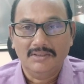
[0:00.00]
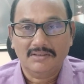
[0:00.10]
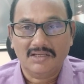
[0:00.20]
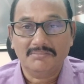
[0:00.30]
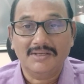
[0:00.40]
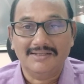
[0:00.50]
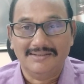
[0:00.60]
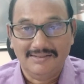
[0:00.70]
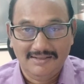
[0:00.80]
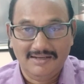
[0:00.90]

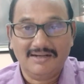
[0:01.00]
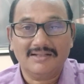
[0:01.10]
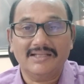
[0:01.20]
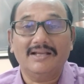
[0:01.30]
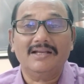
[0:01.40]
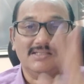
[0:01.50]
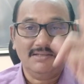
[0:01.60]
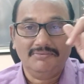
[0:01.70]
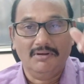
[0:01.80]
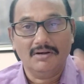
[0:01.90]
normally under the guise
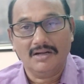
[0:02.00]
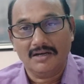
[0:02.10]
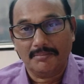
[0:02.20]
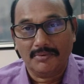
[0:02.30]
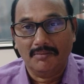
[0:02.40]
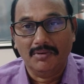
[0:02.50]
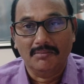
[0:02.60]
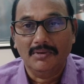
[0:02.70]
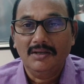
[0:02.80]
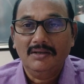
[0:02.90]
of law and order problem,